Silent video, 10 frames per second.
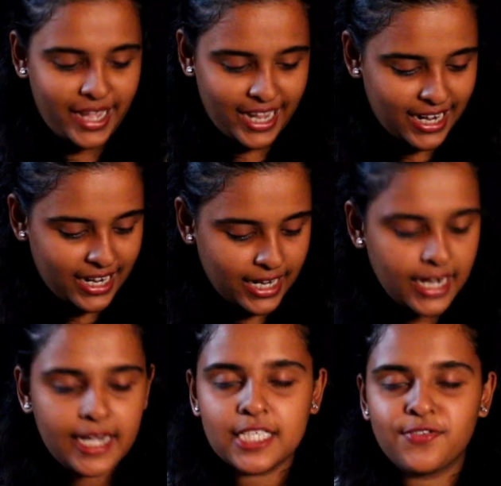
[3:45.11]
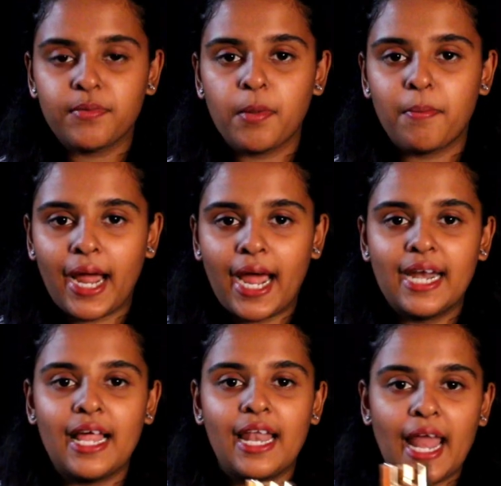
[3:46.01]
and it is from the brand
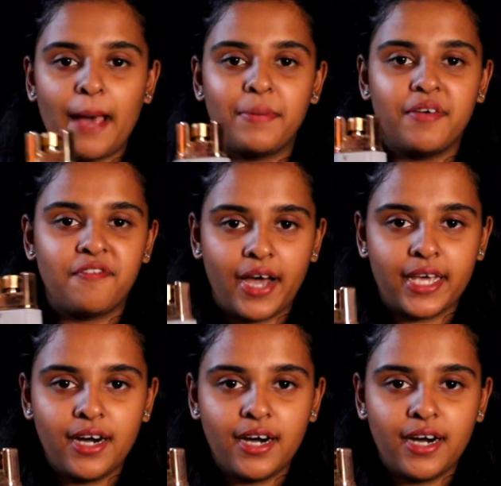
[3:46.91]
Lapidus.